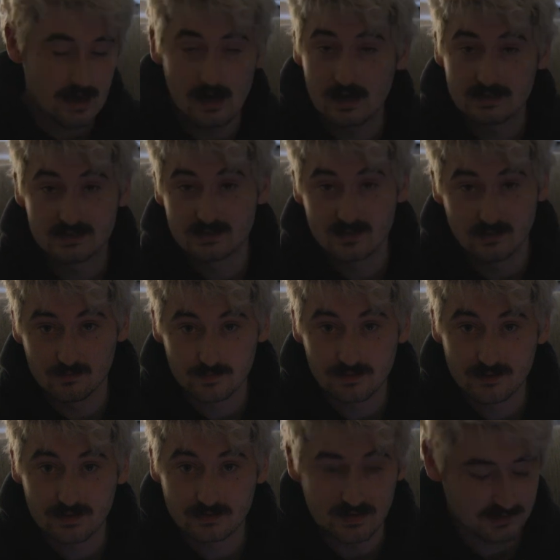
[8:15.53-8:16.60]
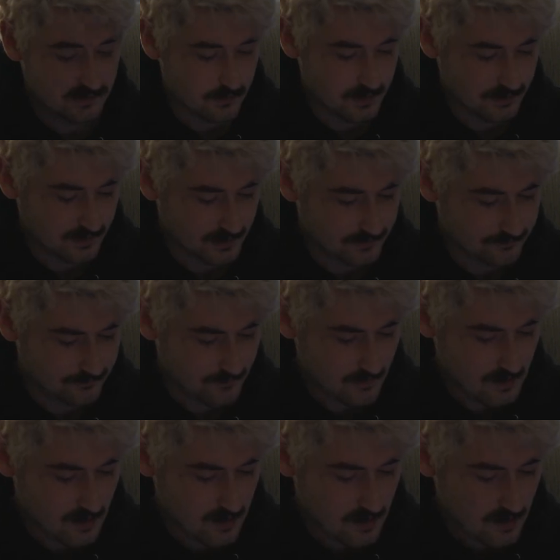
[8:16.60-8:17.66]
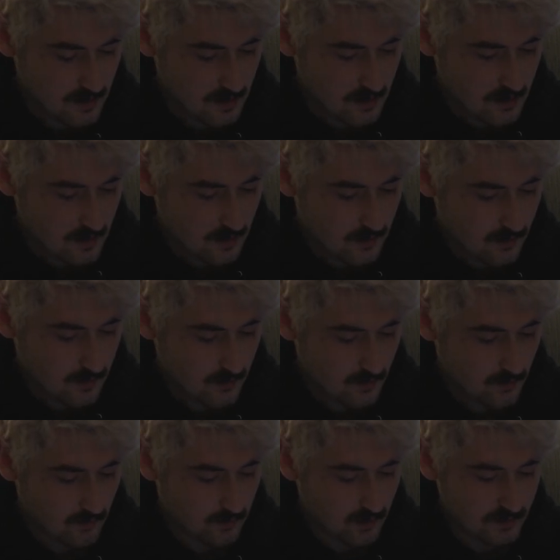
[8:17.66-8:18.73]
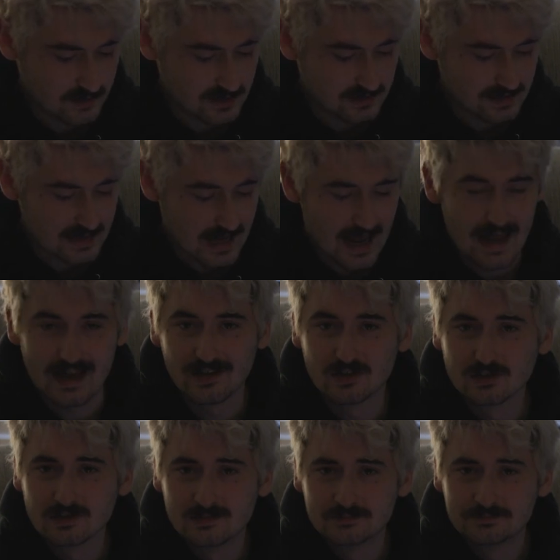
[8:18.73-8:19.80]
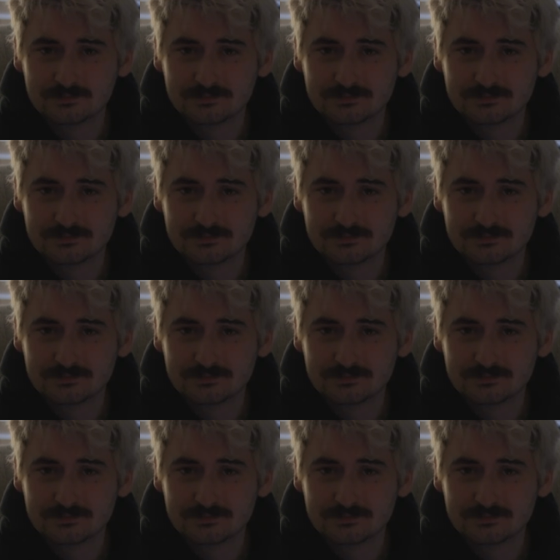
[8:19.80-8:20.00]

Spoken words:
I just don't think that's a real thing. Rosalie Hale,